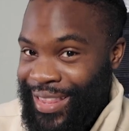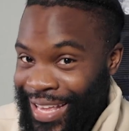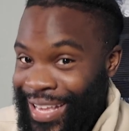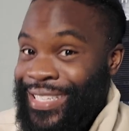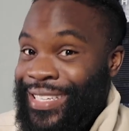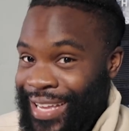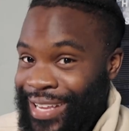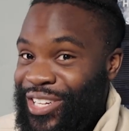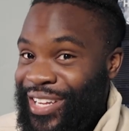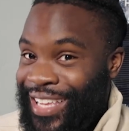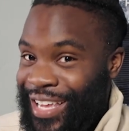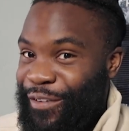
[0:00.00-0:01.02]
He's
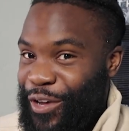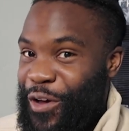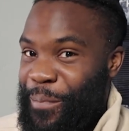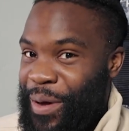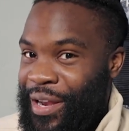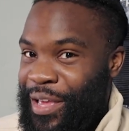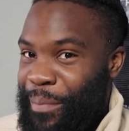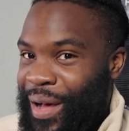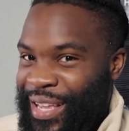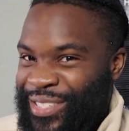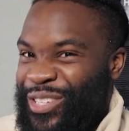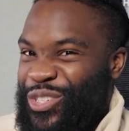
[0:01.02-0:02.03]
essentially giving her money,
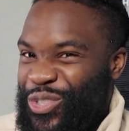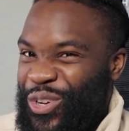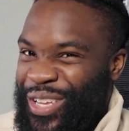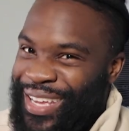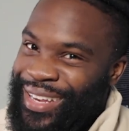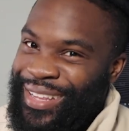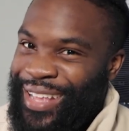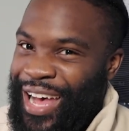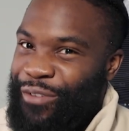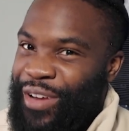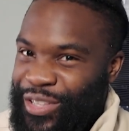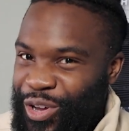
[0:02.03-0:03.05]
but it's just not in a
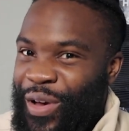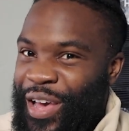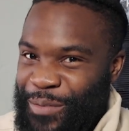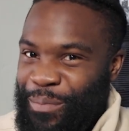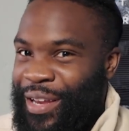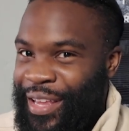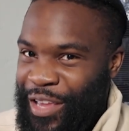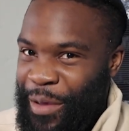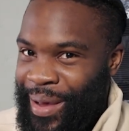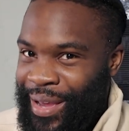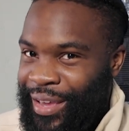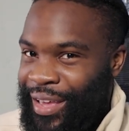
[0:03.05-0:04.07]
direct, oh, here's money in your
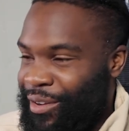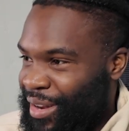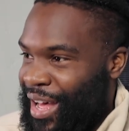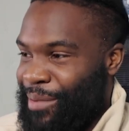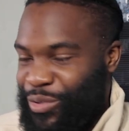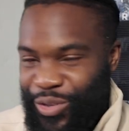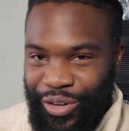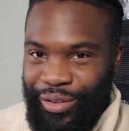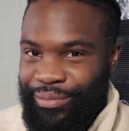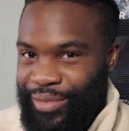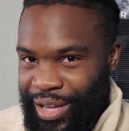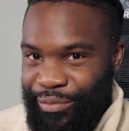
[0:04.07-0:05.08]
bank account, I'm just going to
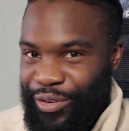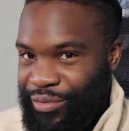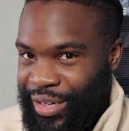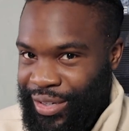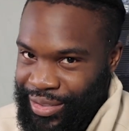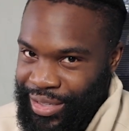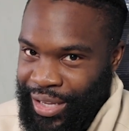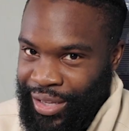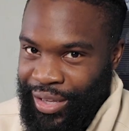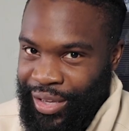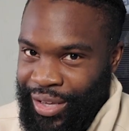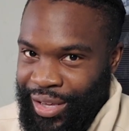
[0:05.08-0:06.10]
cover the rent. It's like,
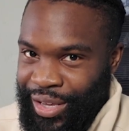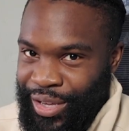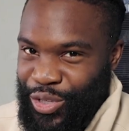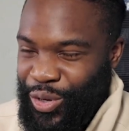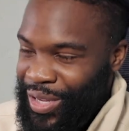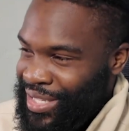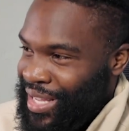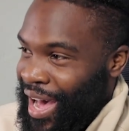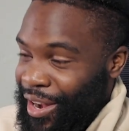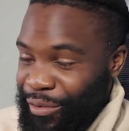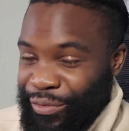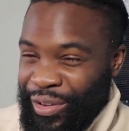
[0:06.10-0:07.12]
so he's
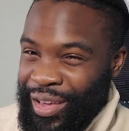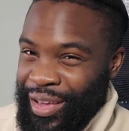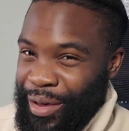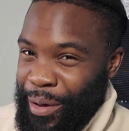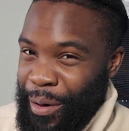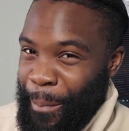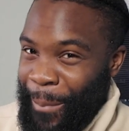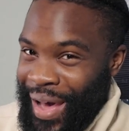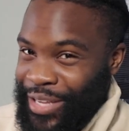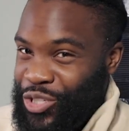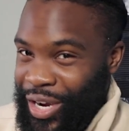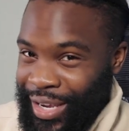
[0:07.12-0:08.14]
kind of
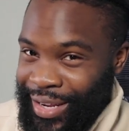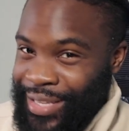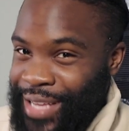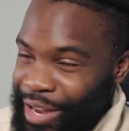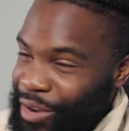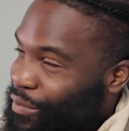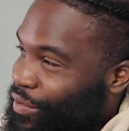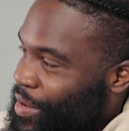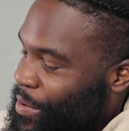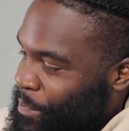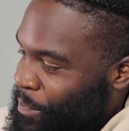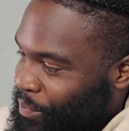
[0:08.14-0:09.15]
backtracking. He's kind
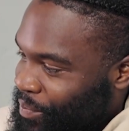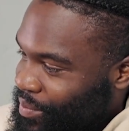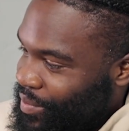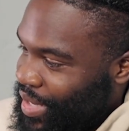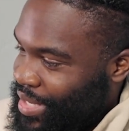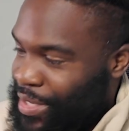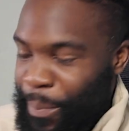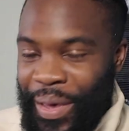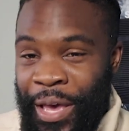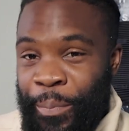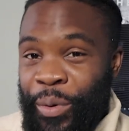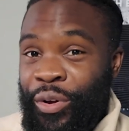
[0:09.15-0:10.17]
of, it's a
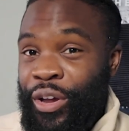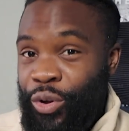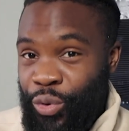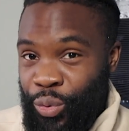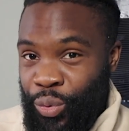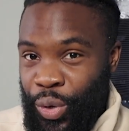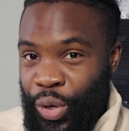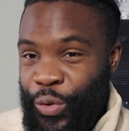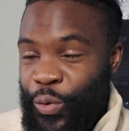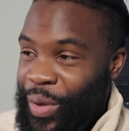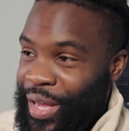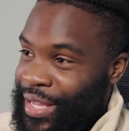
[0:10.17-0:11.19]
bit hypocritical
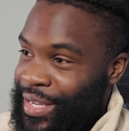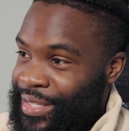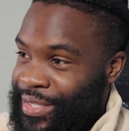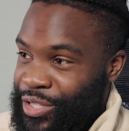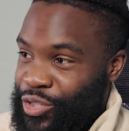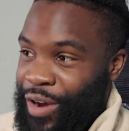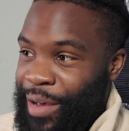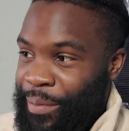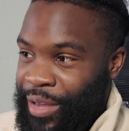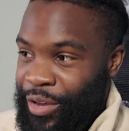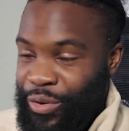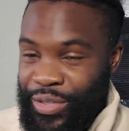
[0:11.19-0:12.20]
the way he's
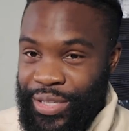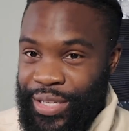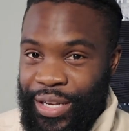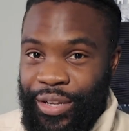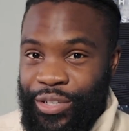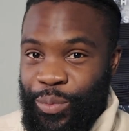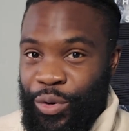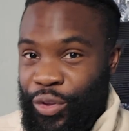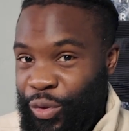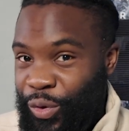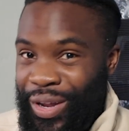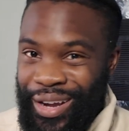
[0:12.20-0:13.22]
describing it, because he said he doesn't want to
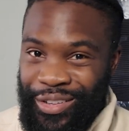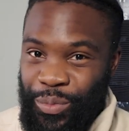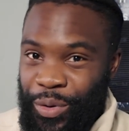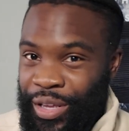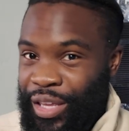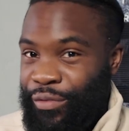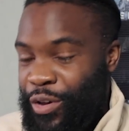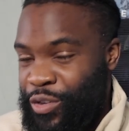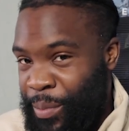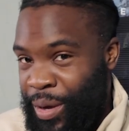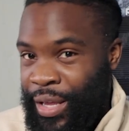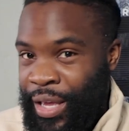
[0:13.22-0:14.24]
do that, doesn't want to give
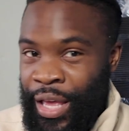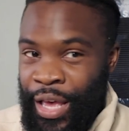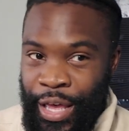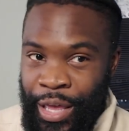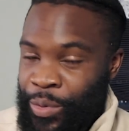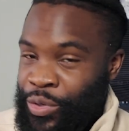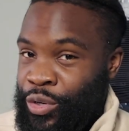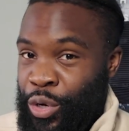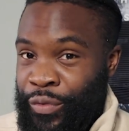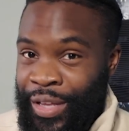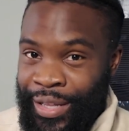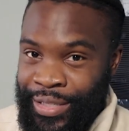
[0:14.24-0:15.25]
girls money. He wants to know
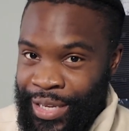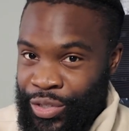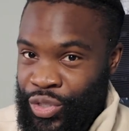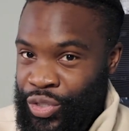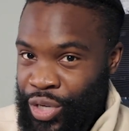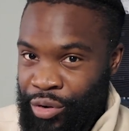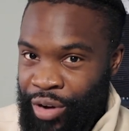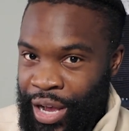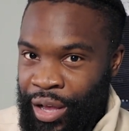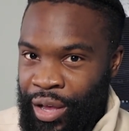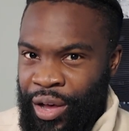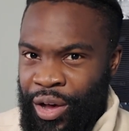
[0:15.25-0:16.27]
if their intentions are
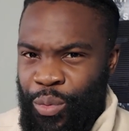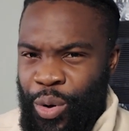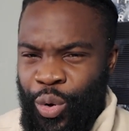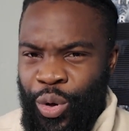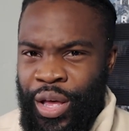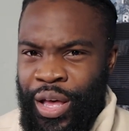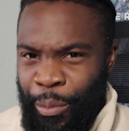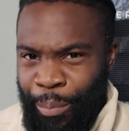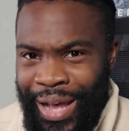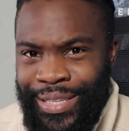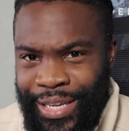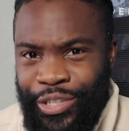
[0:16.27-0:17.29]
right. Well,
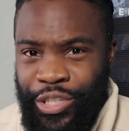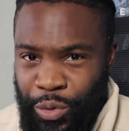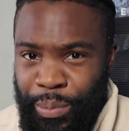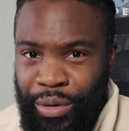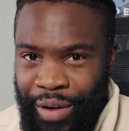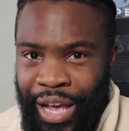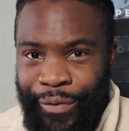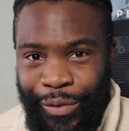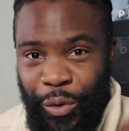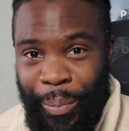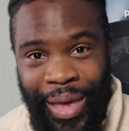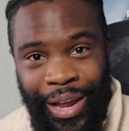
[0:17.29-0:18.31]
my intentions would be right if
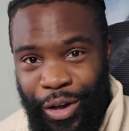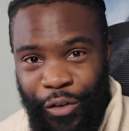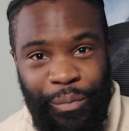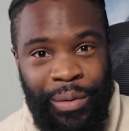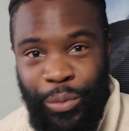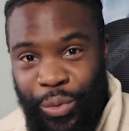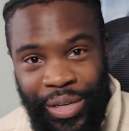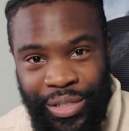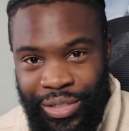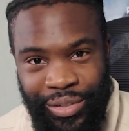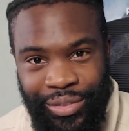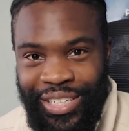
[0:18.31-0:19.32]
you were paying half my
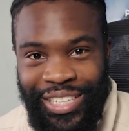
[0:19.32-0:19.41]
mortgage.